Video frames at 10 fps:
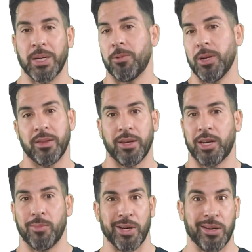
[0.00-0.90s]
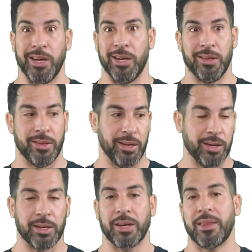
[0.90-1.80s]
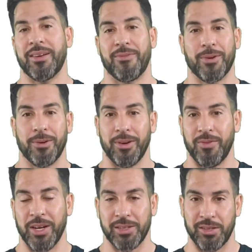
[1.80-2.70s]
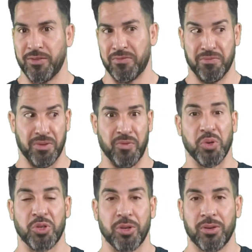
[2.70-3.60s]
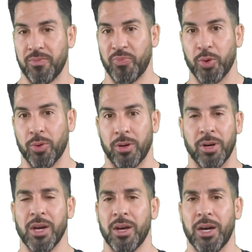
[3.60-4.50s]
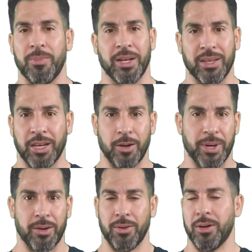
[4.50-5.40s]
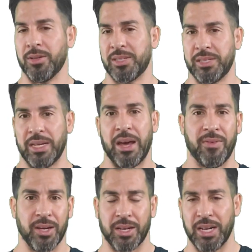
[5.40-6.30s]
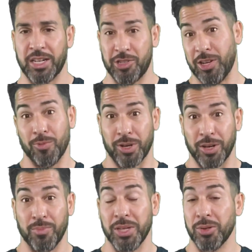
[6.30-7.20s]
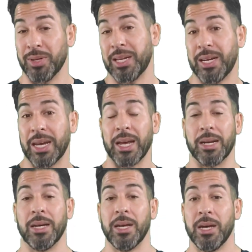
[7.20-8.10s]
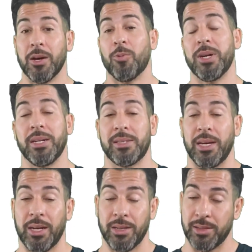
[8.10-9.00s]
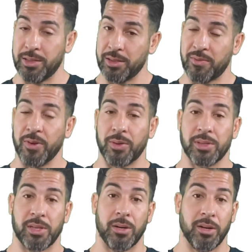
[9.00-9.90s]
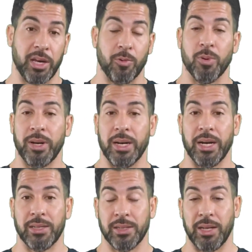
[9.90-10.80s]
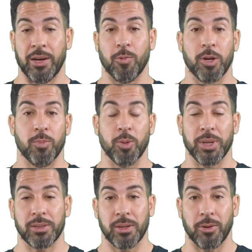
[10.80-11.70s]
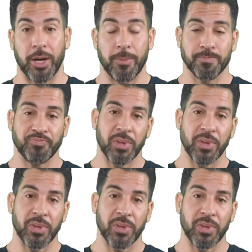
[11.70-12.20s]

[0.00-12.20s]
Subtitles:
I'm not really thinking about anything like that far in advance of the future, or I'm not thinking about us having a connection that we're going to be doing it again. One night stand is just focused on that one night and that one moment, okay?